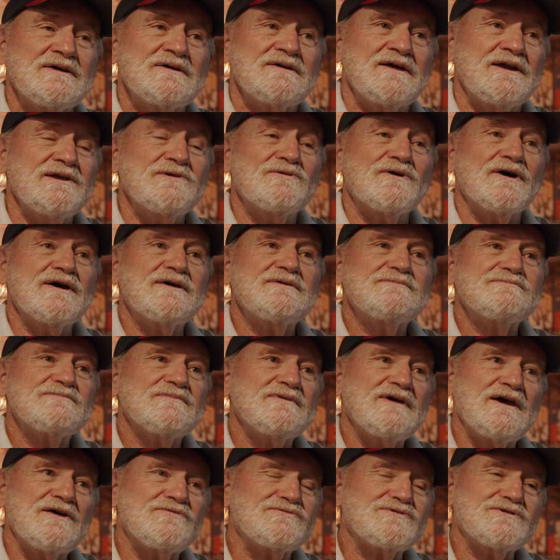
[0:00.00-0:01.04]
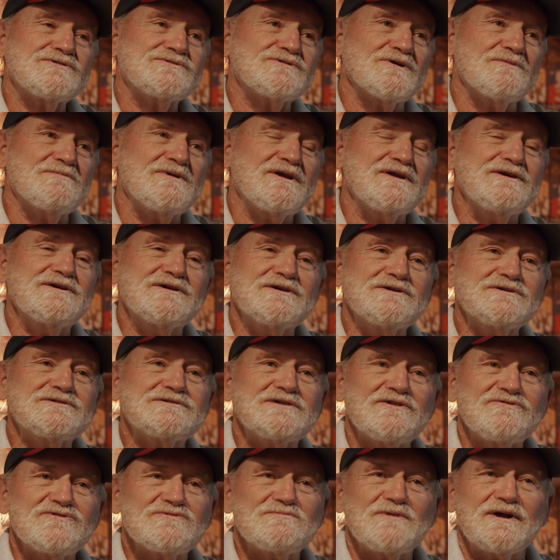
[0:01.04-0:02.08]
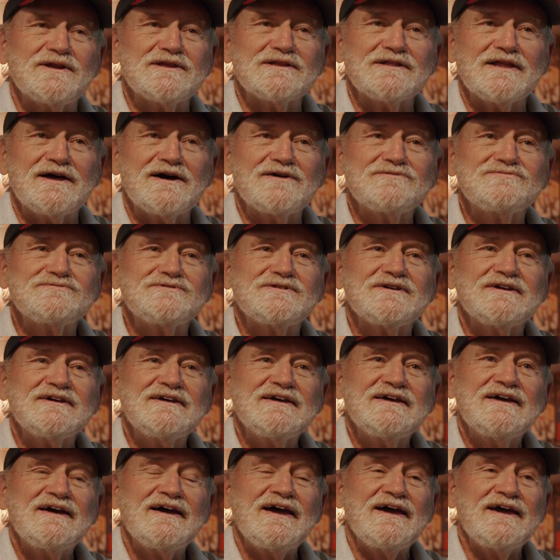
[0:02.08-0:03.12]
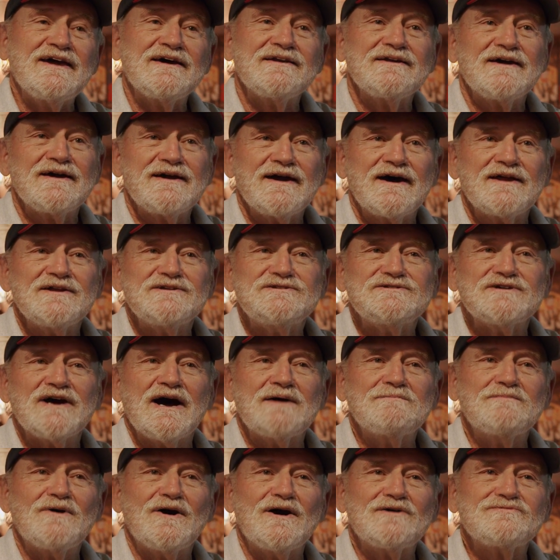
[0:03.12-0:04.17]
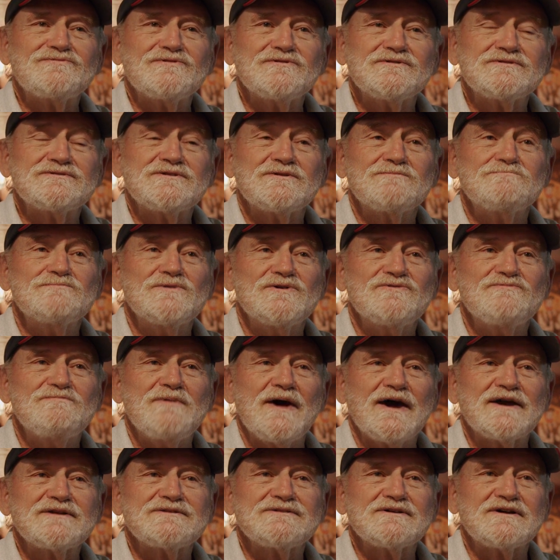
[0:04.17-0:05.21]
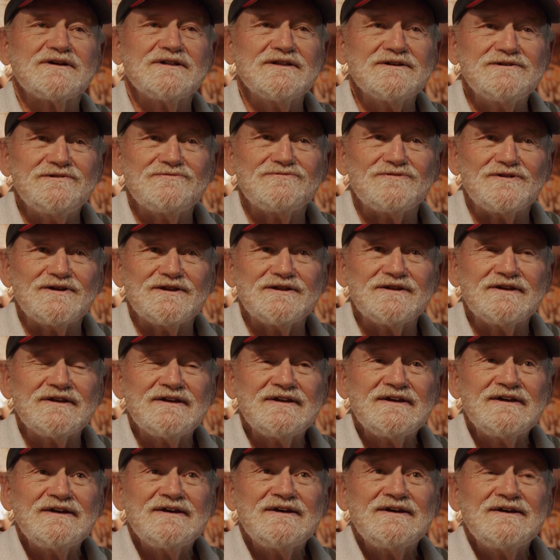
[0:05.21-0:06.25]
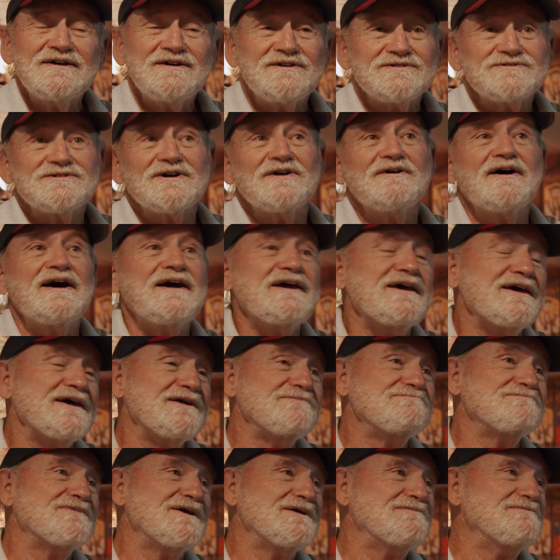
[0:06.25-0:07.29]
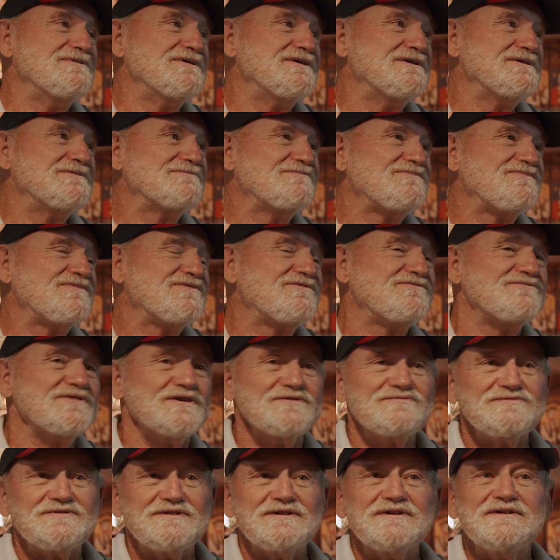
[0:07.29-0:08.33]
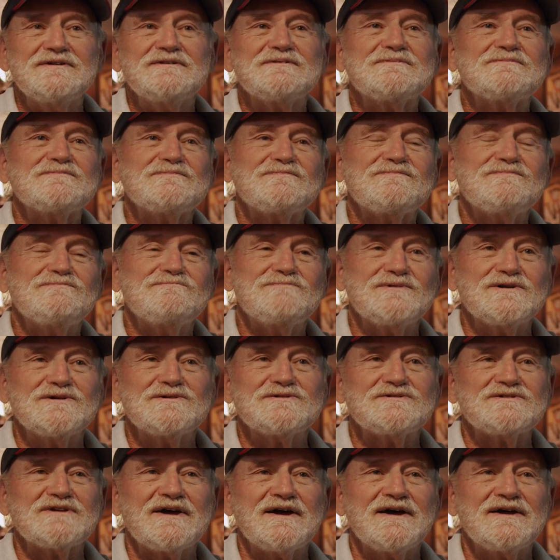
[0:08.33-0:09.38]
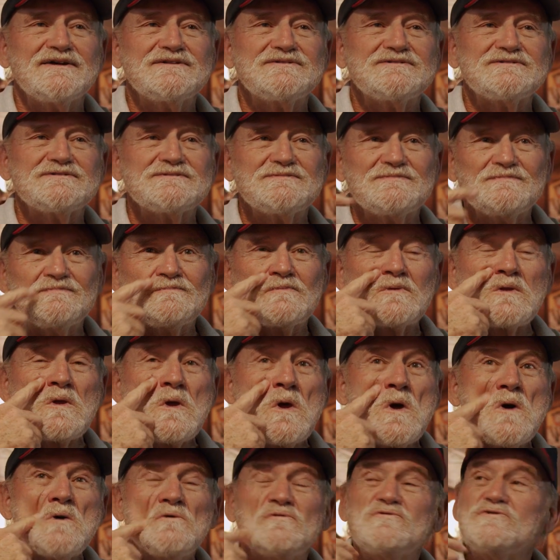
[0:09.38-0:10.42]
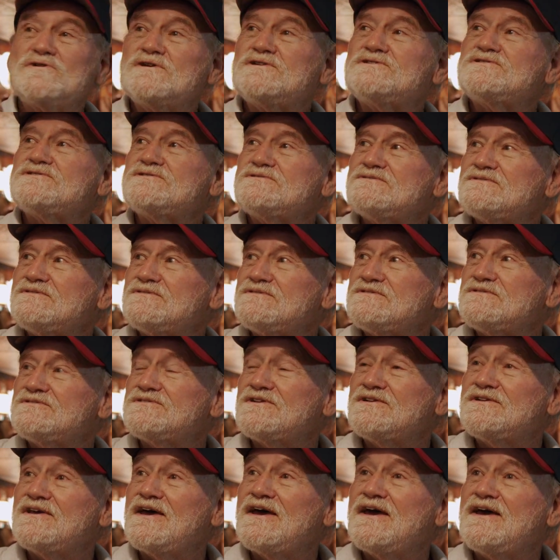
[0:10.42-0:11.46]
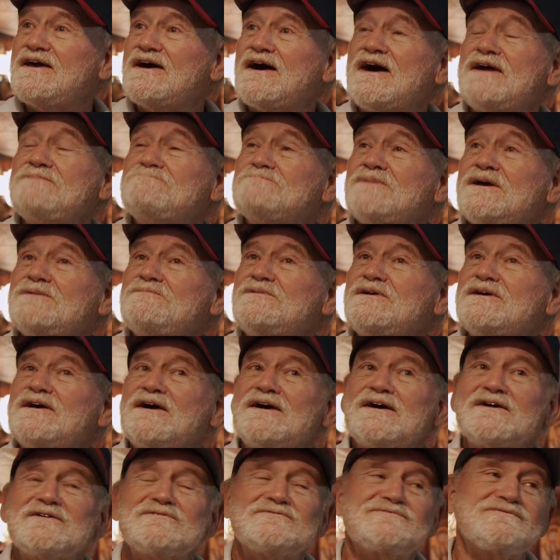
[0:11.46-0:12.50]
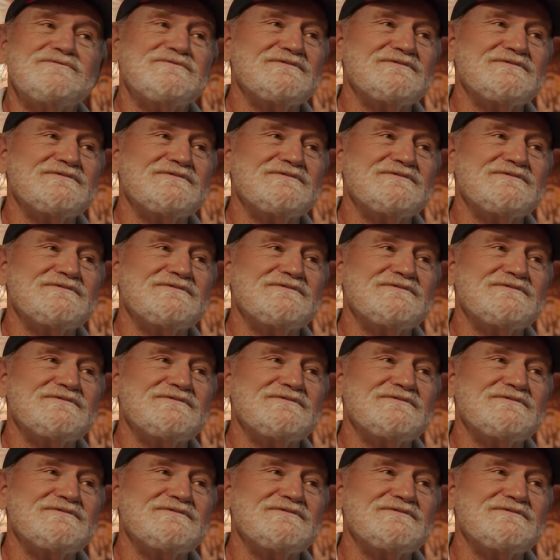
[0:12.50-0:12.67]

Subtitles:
Anyway, after so many years, everybody left, and I got a job offer to move back to Cleveland. So I had maybe 50 beer signs, of which today I maybe have